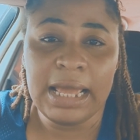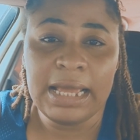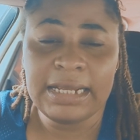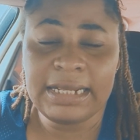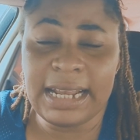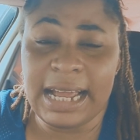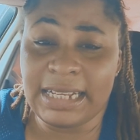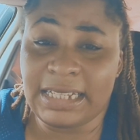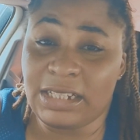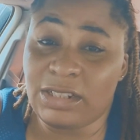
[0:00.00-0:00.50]

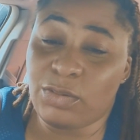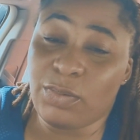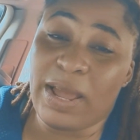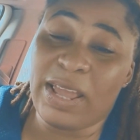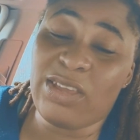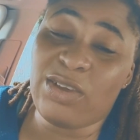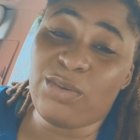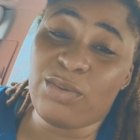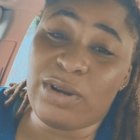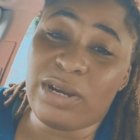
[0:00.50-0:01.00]
That is when
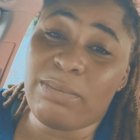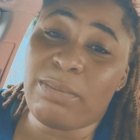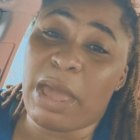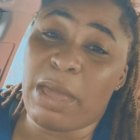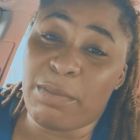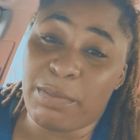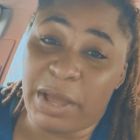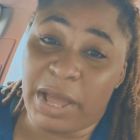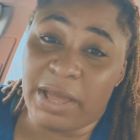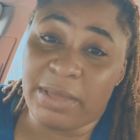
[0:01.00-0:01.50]
you
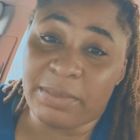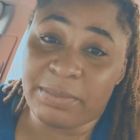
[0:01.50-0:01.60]
remember